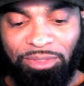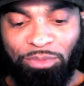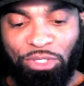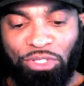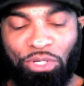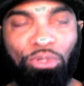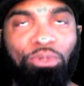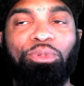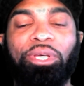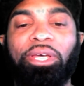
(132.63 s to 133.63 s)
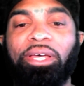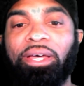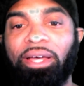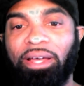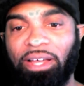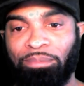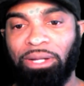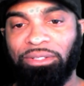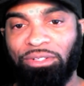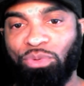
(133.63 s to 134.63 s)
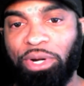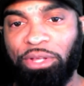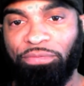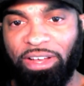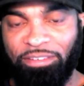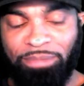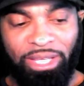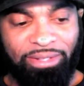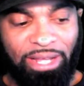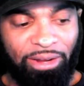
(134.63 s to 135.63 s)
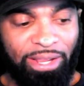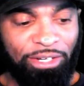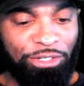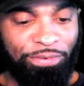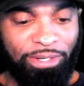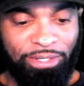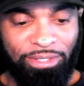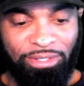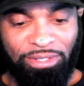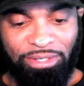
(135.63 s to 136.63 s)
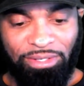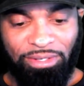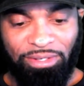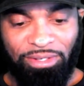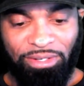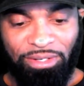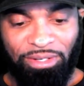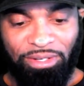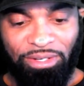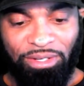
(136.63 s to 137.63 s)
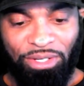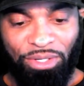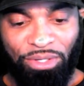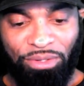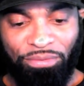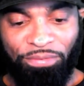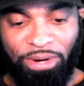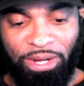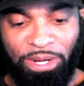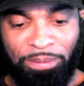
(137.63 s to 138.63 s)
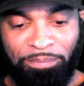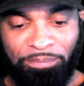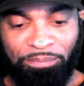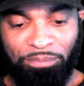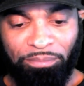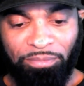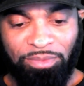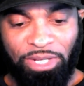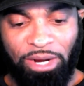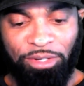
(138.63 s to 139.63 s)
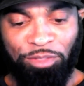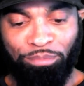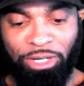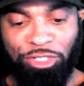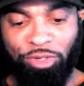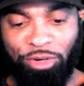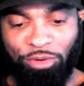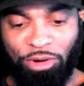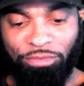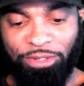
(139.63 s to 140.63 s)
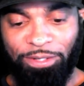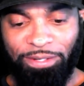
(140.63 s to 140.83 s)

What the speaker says: was told about the $25 million hedge funds from Terrence Budrick Crawford.